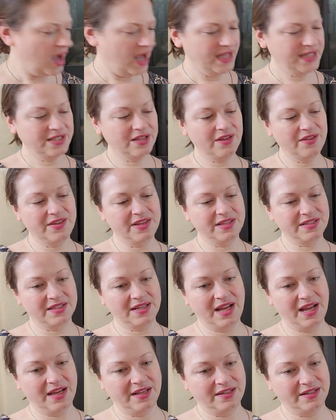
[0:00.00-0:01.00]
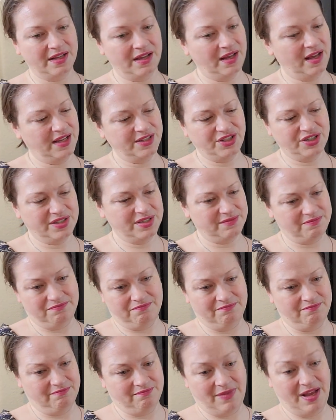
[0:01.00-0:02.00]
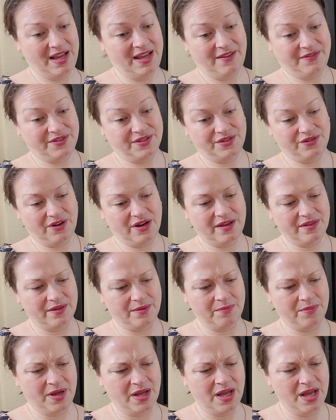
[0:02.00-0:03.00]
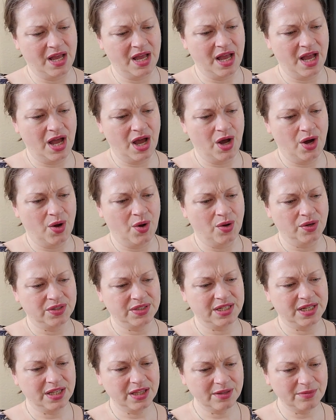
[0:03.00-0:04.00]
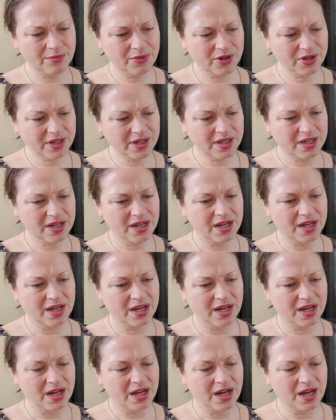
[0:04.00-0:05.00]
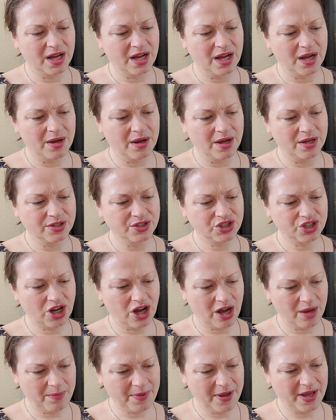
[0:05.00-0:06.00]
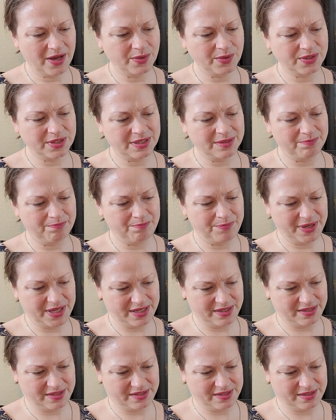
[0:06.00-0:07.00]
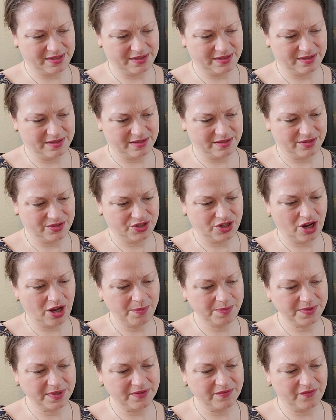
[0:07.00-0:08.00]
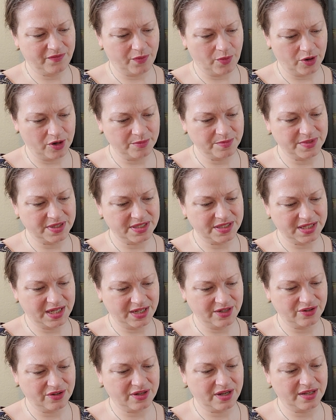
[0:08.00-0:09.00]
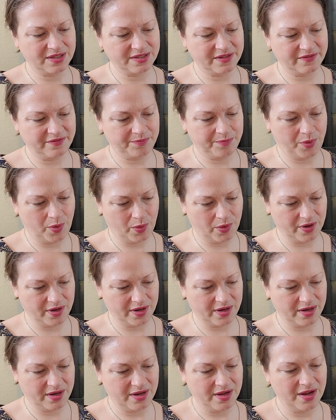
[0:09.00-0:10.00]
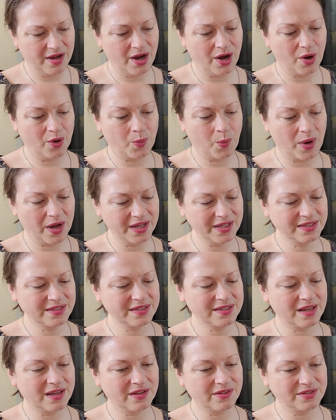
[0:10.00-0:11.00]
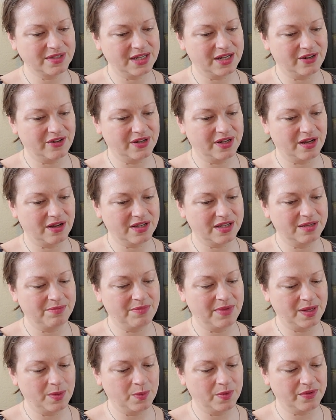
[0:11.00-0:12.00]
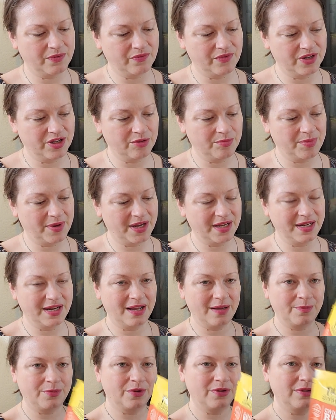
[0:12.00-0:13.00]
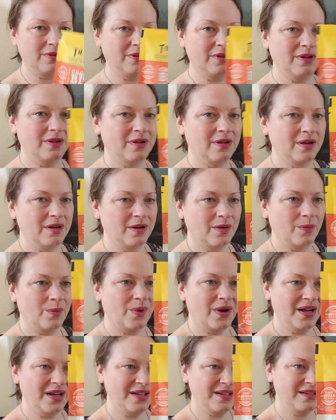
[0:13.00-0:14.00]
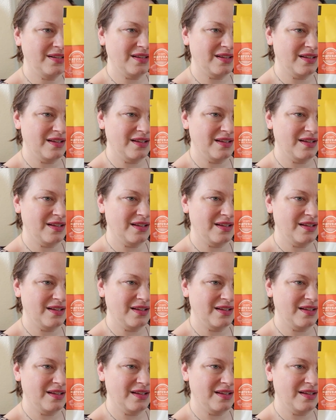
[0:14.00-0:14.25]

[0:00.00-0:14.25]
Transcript: I saw these and had, I just have to try them. Tillamook Chop House Bits. Chopped and formed tender cuts of pork. Hawaiian style teriyaki made with real pineapple. What?